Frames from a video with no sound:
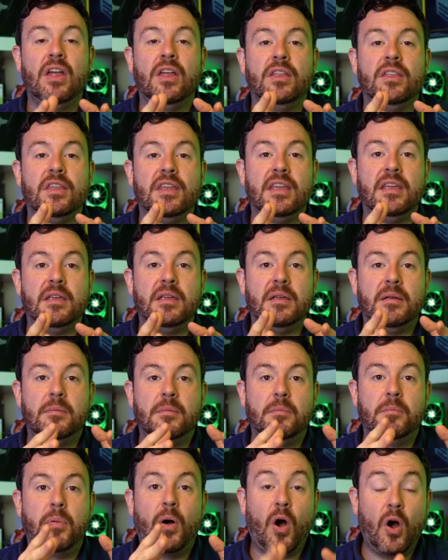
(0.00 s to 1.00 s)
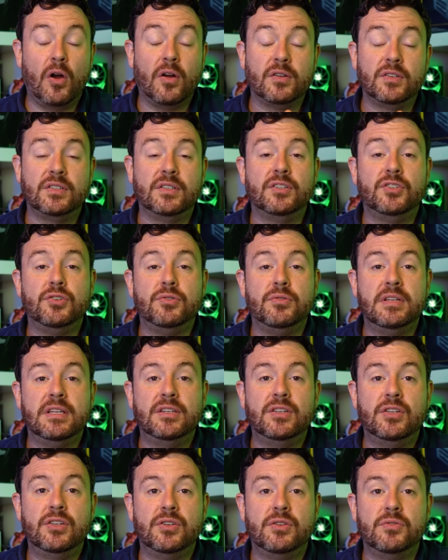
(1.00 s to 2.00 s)
the parts that you need
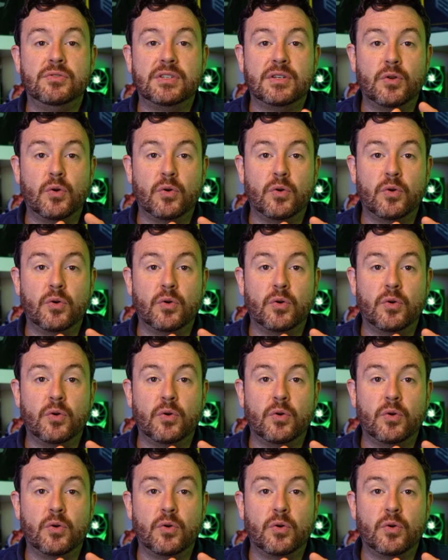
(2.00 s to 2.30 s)
to use in